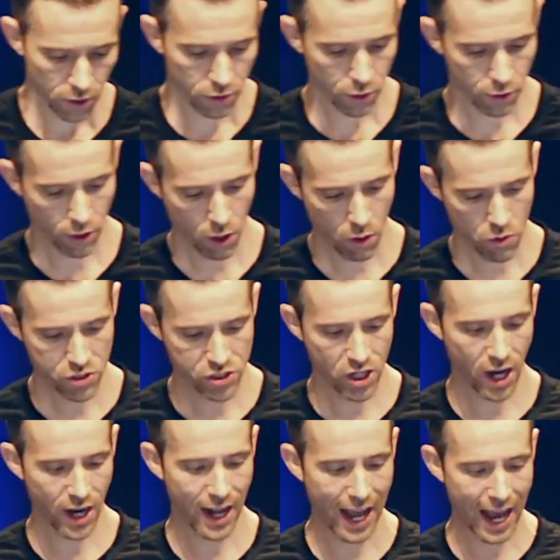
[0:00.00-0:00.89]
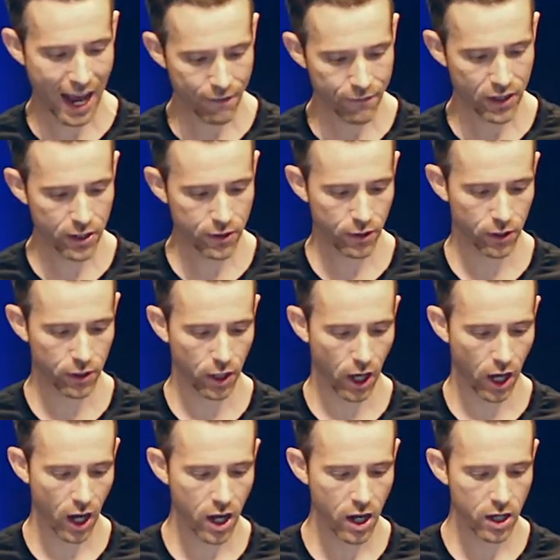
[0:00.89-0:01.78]
to those not having the
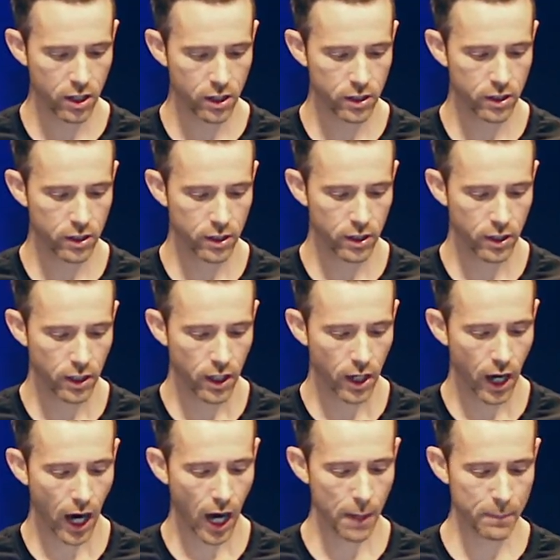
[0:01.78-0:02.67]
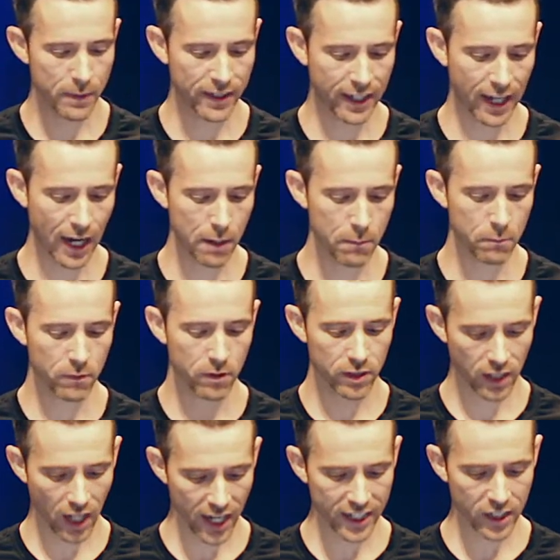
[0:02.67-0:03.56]
law, I
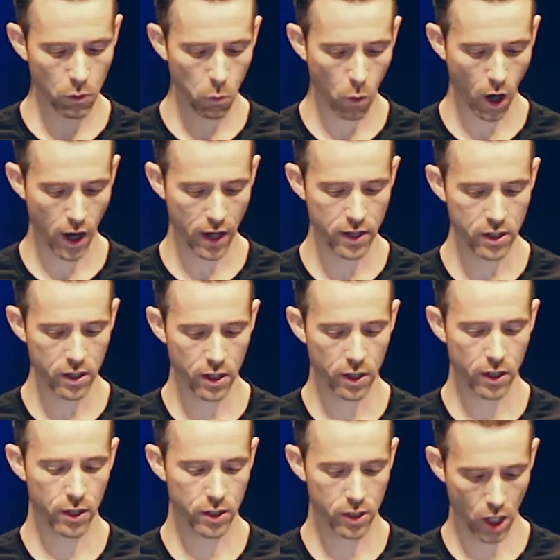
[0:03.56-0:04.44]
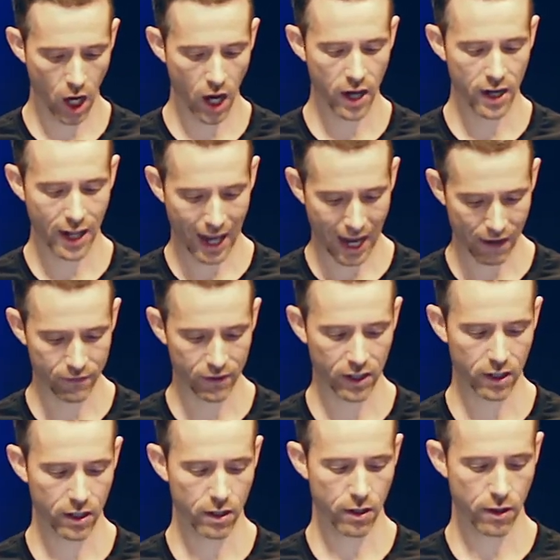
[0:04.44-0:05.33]
became like one not
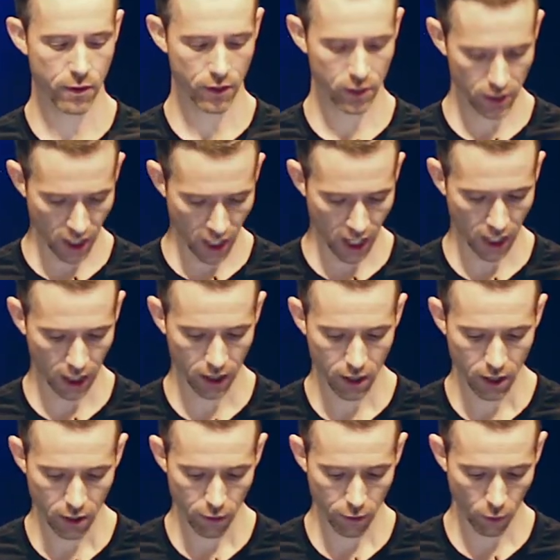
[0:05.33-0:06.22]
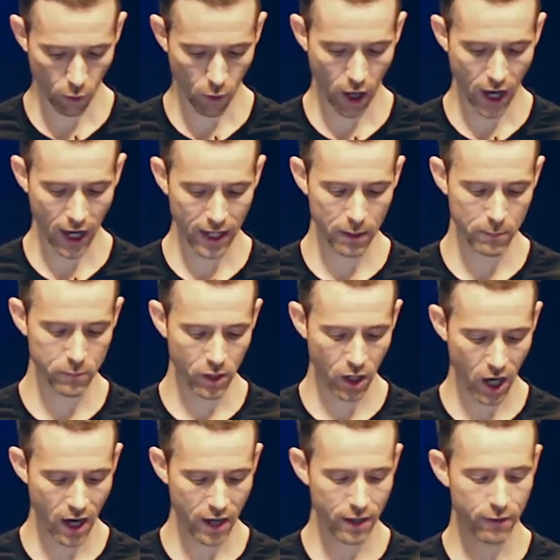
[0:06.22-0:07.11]
having the law, though I am
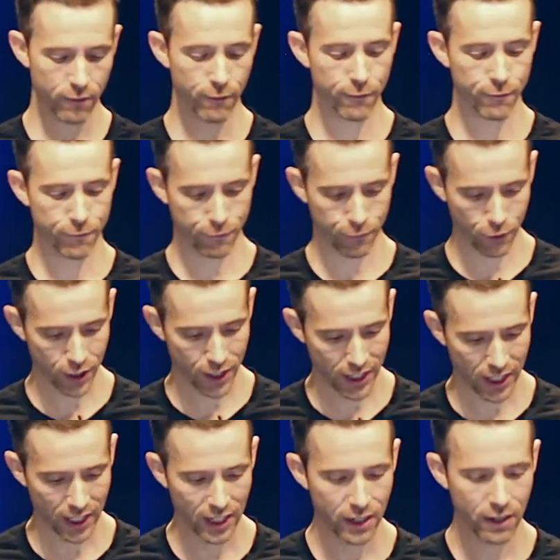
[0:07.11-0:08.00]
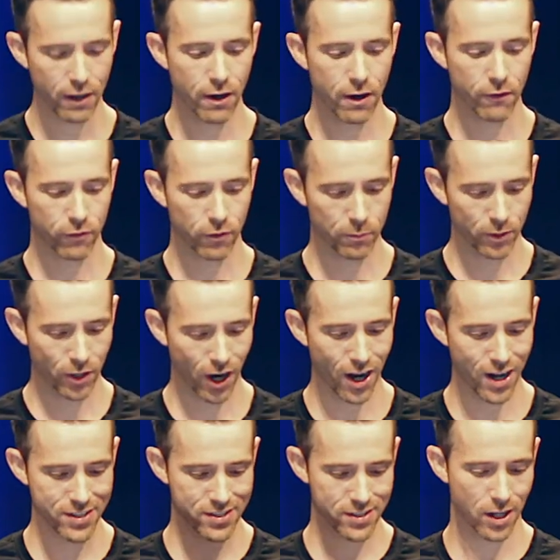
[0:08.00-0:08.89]
not free from
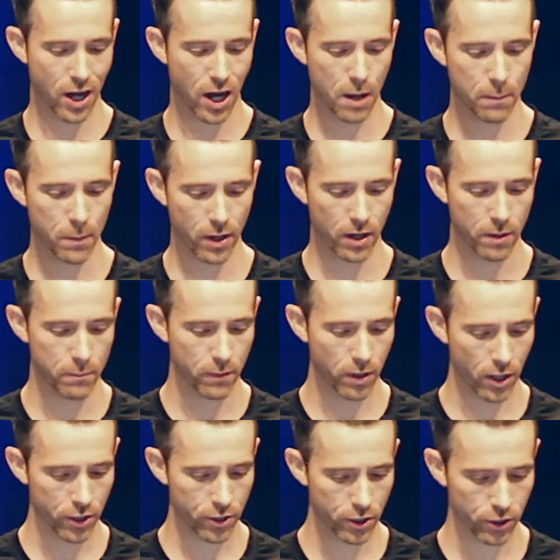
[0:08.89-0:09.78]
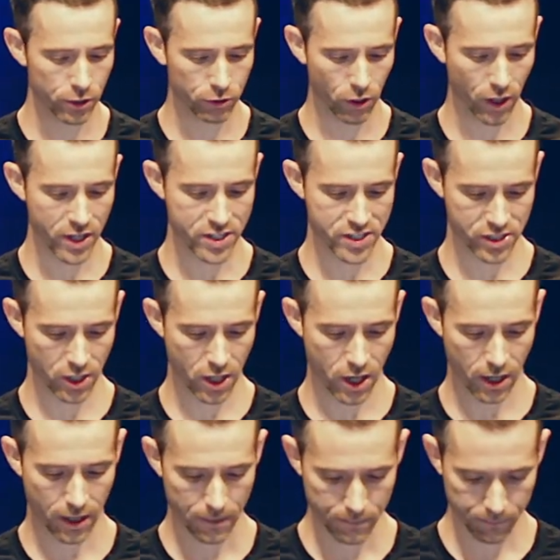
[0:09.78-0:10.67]
God's law, but I'm under Christ's
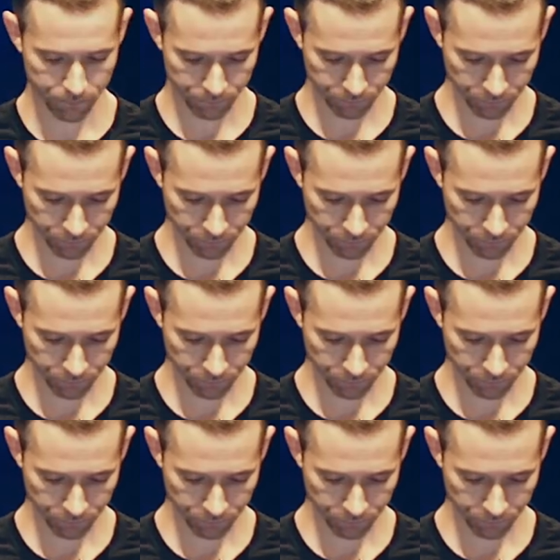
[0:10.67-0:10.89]
law.